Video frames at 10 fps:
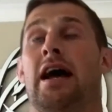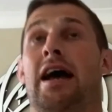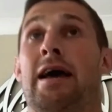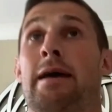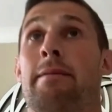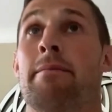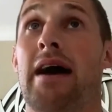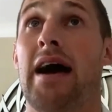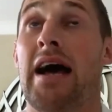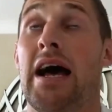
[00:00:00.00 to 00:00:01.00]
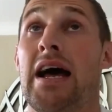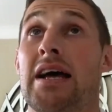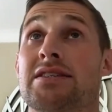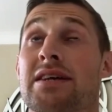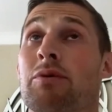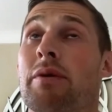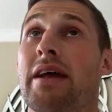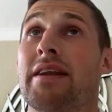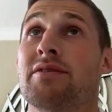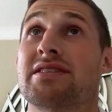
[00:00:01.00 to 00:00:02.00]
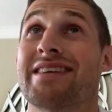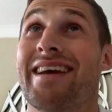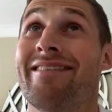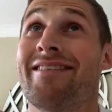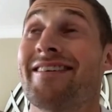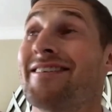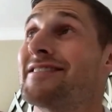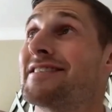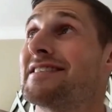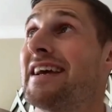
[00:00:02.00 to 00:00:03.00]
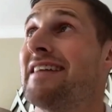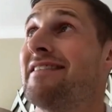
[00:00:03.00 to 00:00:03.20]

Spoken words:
So where we're at now, centres.